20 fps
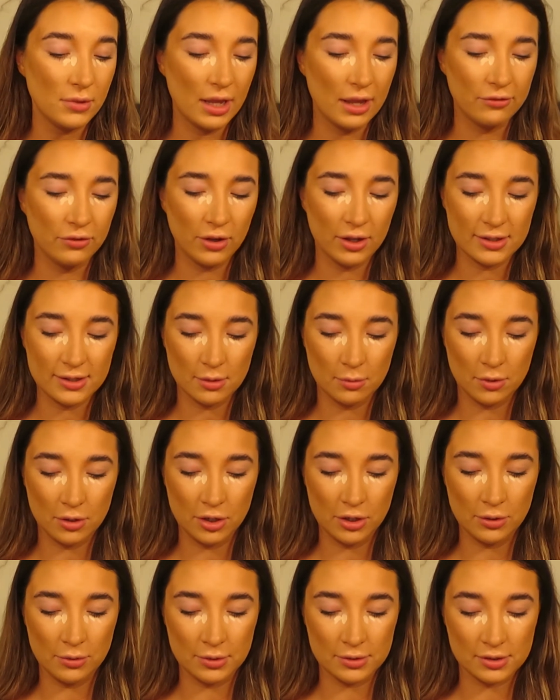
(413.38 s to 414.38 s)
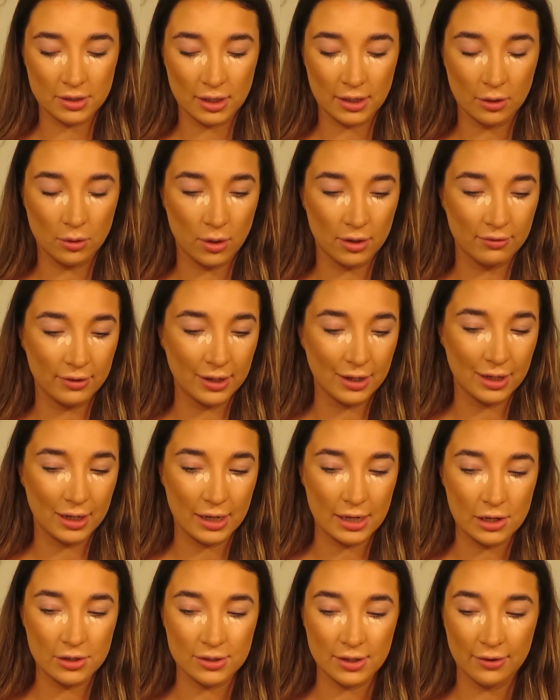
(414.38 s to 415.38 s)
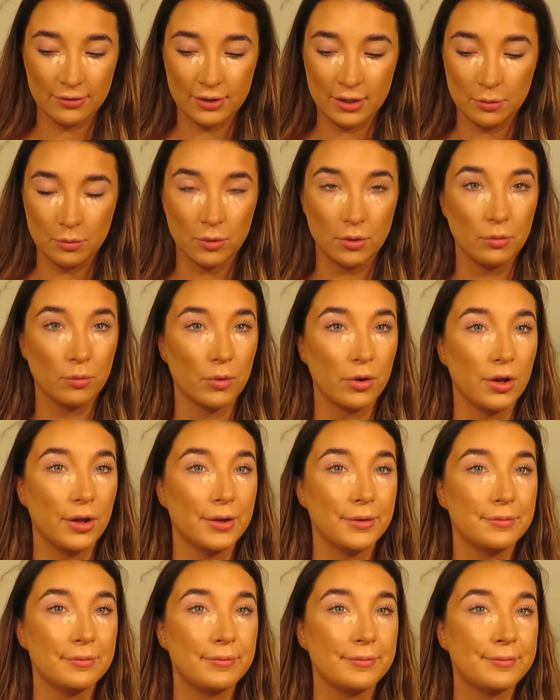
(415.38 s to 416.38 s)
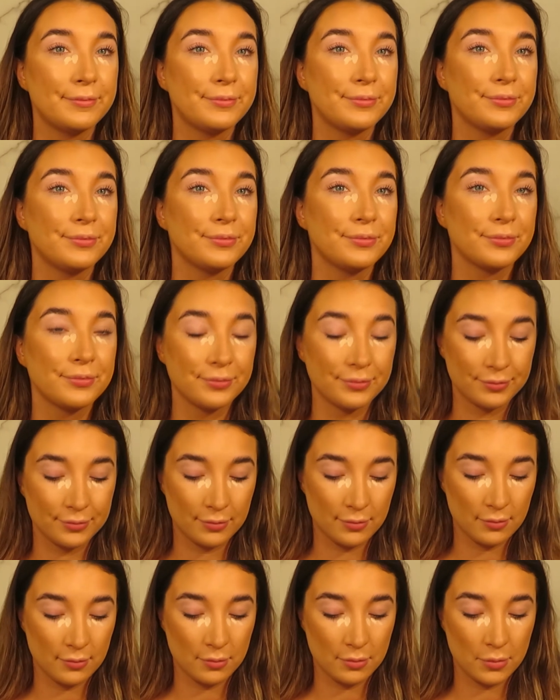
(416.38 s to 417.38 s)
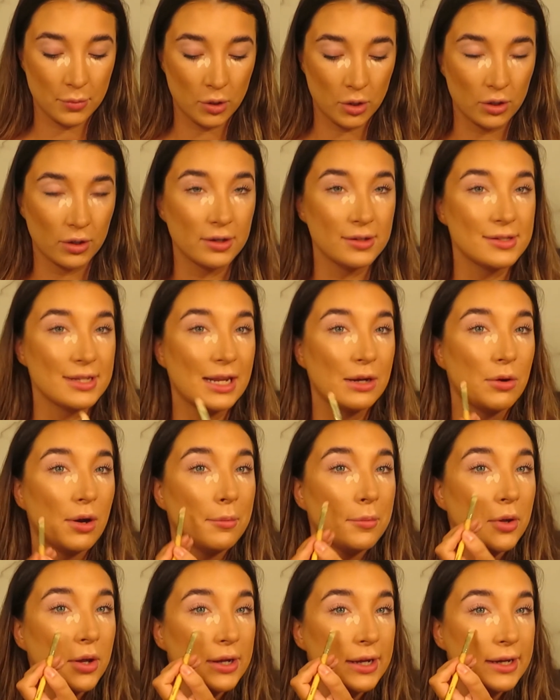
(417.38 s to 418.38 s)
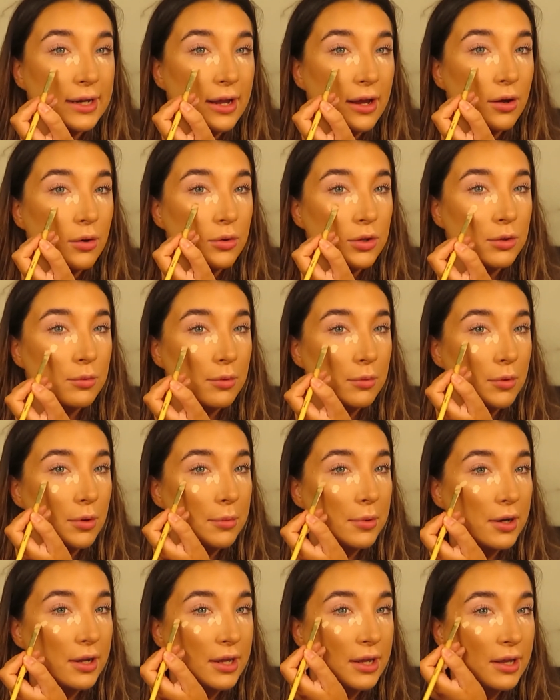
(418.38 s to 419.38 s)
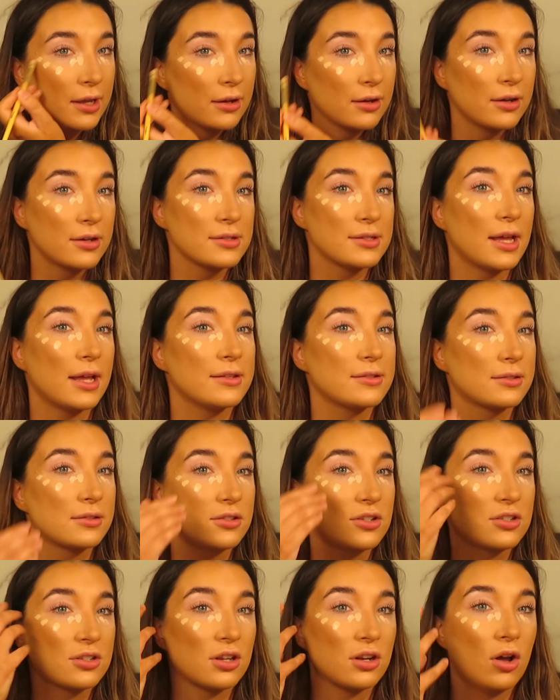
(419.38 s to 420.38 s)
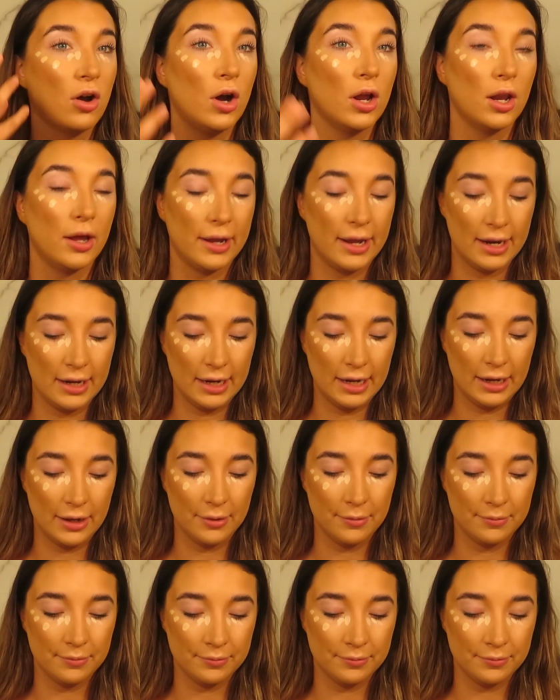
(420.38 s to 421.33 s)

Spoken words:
If you had someone who was like quite wrinkly, you definitely wouldn't wanna put concealer where I'm putting it now. You wouldn't wanna put it here because that's just gonna highlight any